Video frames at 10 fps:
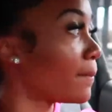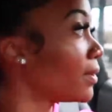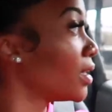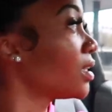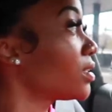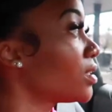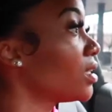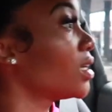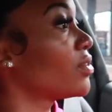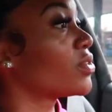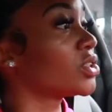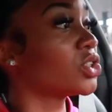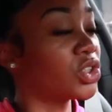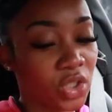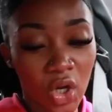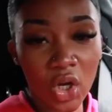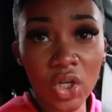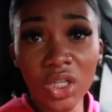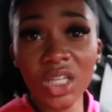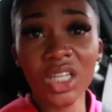but let's see if a
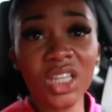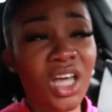song can